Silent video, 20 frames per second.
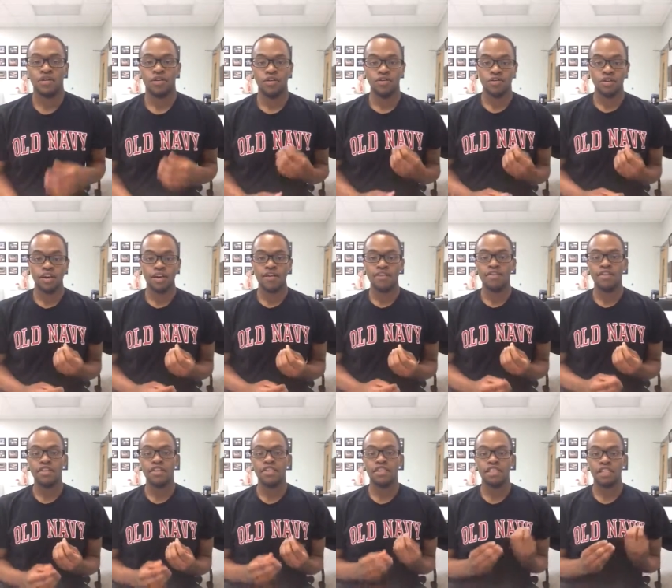you have
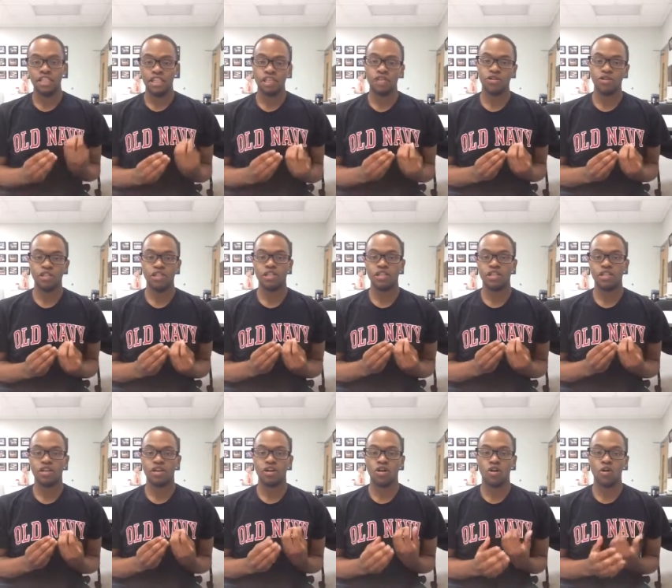this
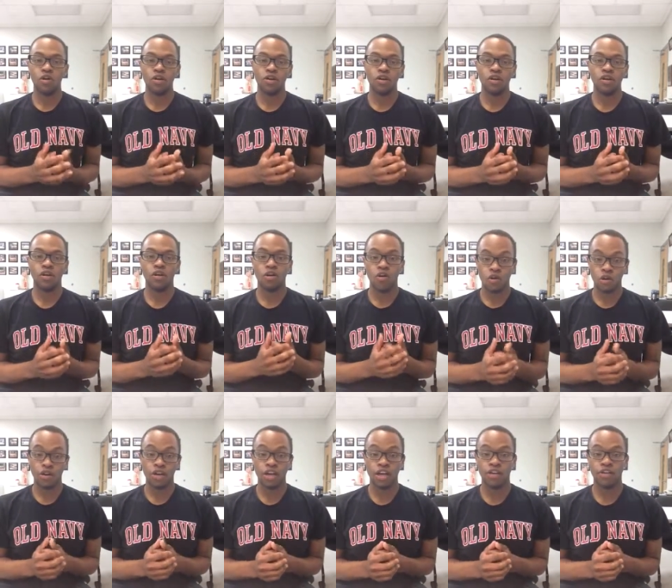decreased
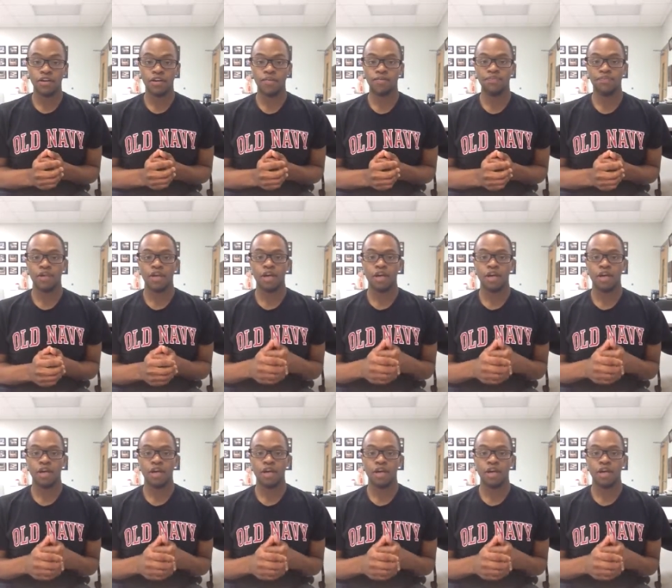coronary